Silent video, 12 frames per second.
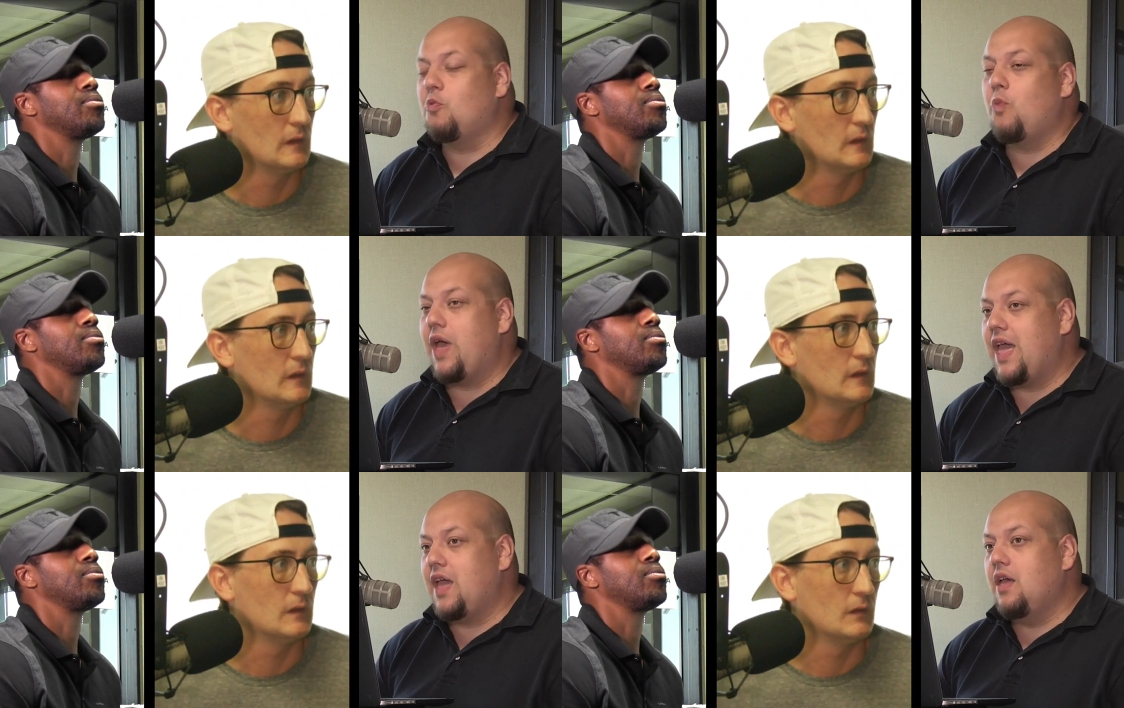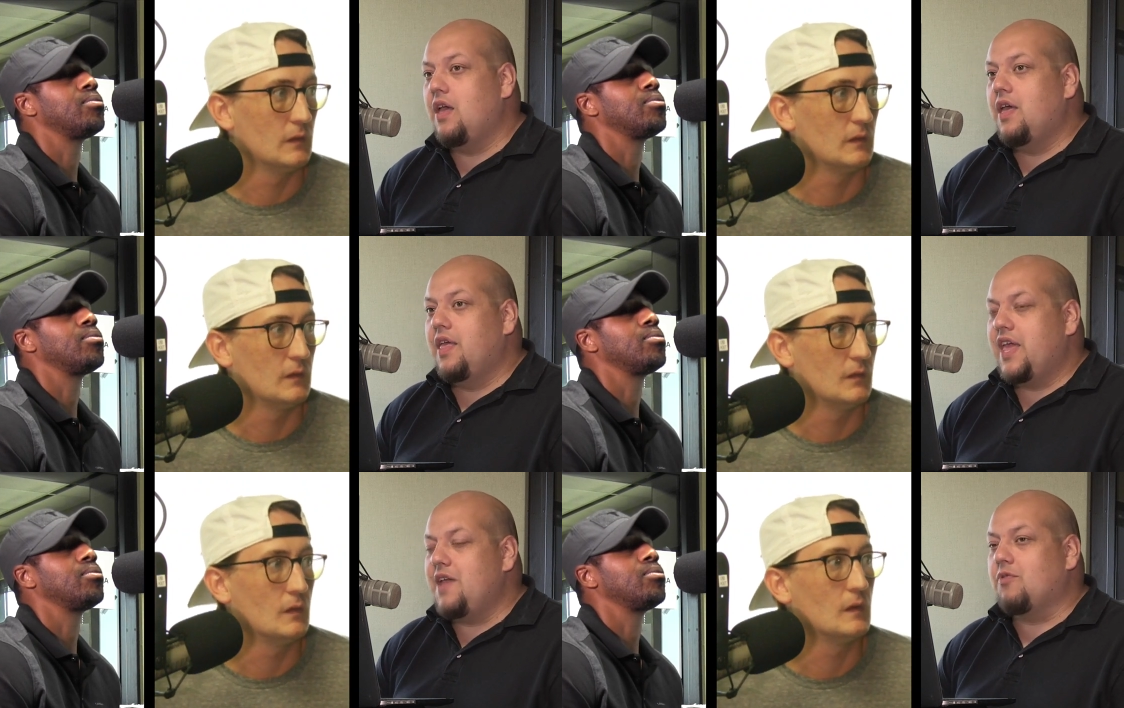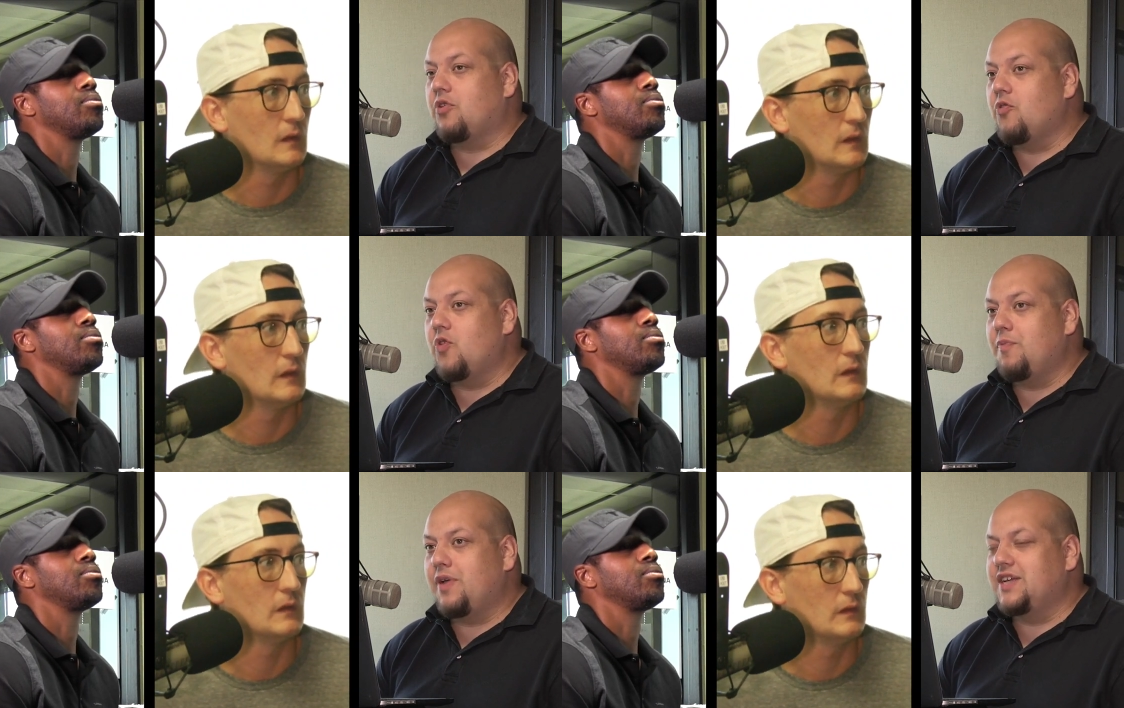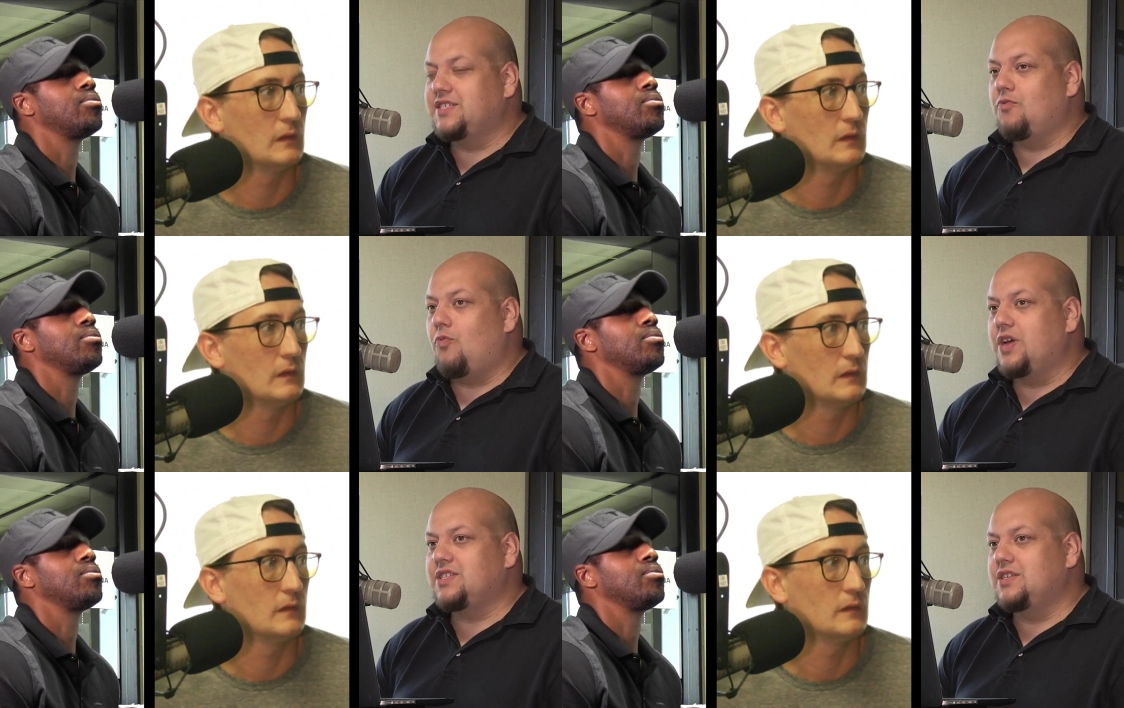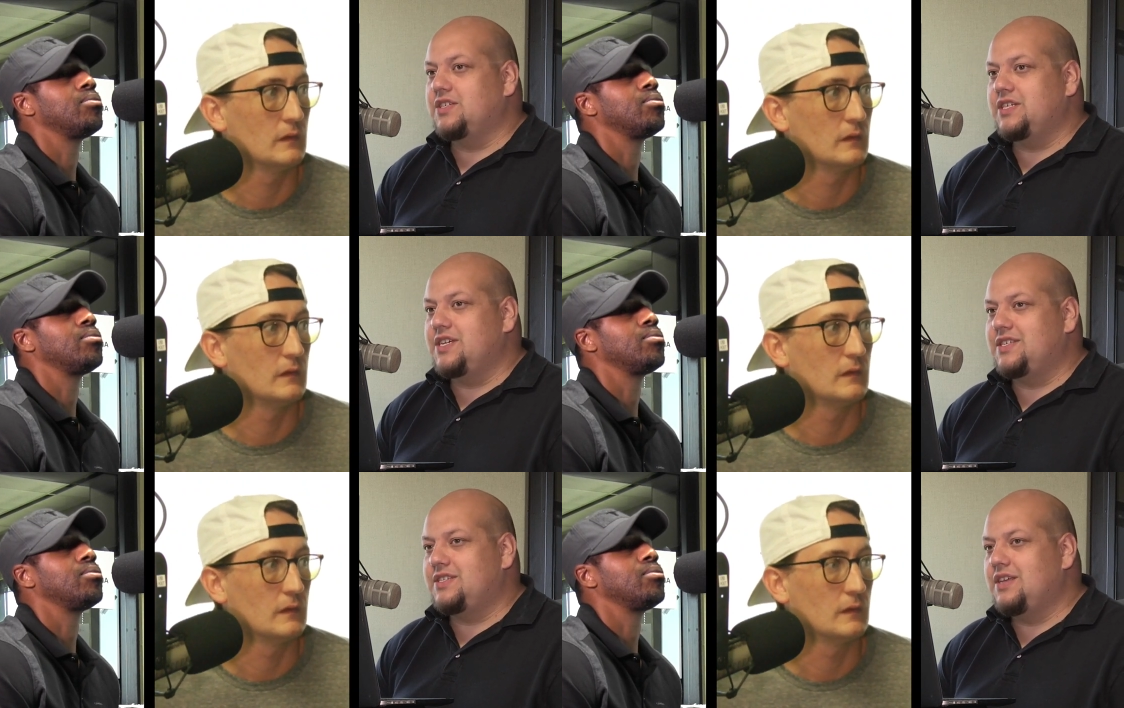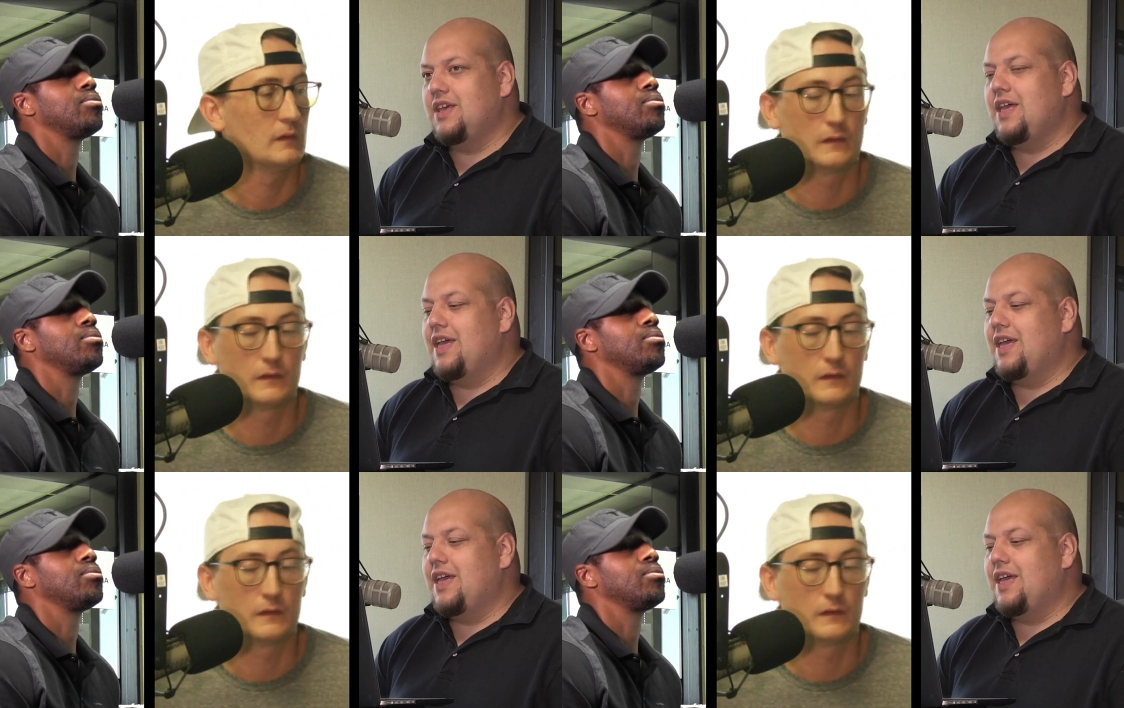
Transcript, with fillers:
Speaker 1: the way he recruited because it wasn't just